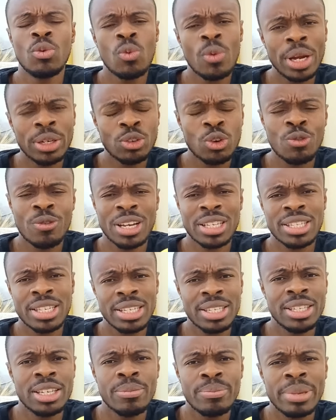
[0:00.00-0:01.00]
worth over
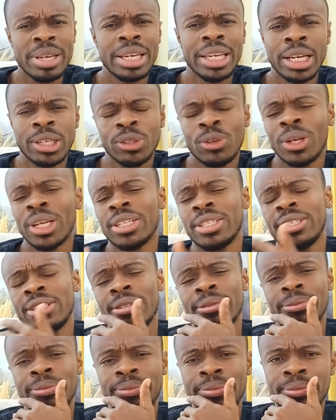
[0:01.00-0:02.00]
$60 billion.
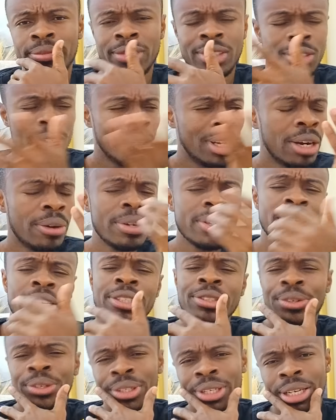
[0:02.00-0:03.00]
You can
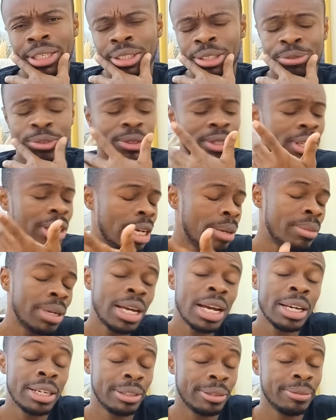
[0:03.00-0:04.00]
research on that if you think I'm
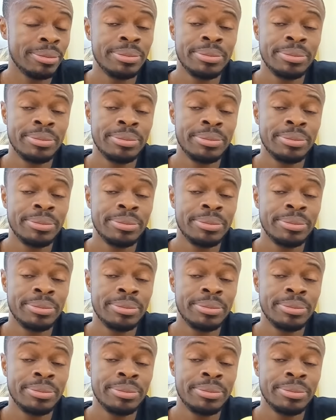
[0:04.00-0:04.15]
lying.